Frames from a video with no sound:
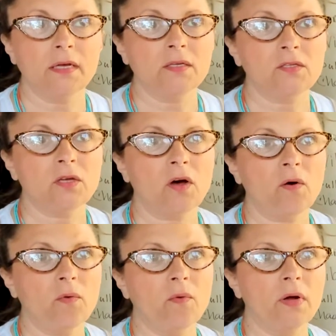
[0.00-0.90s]

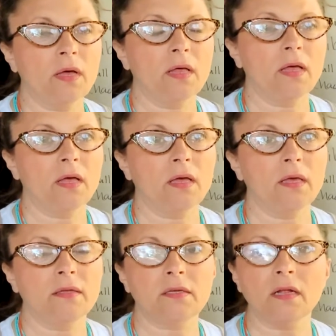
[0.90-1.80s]
So
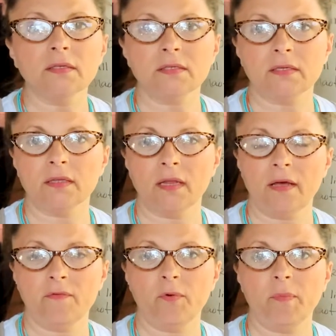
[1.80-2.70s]
dullness in
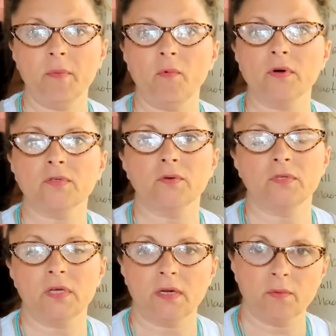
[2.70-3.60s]
life would be more
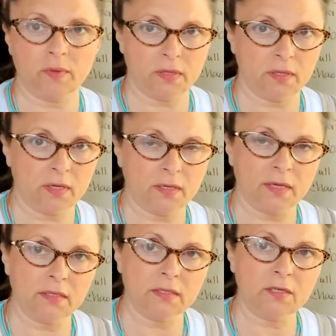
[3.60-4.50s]
associated with a
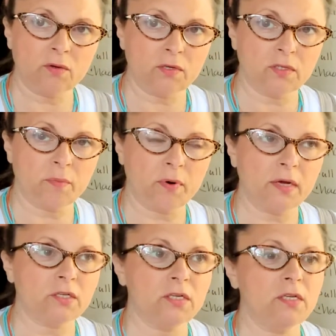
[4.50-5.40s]
tendency towards
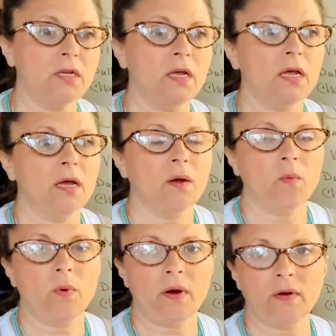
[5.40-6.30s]
depression,
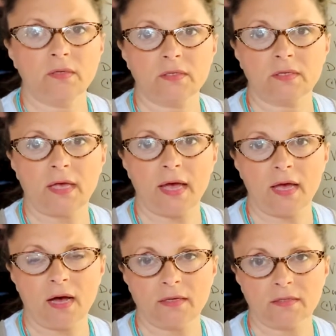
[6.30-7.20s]
whereas
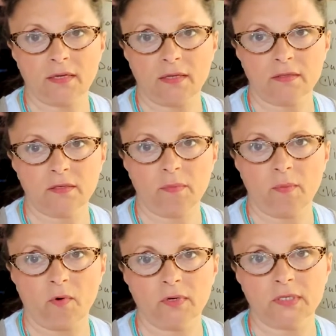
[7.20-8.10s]
chaos tends to be
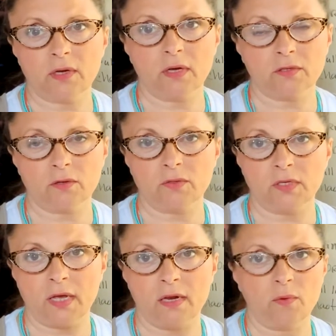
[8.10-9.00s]
more
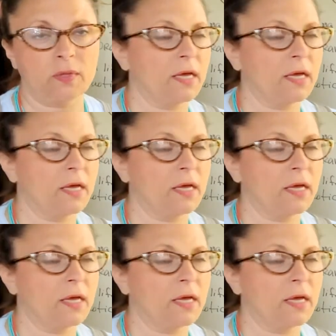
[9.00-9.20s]
associated with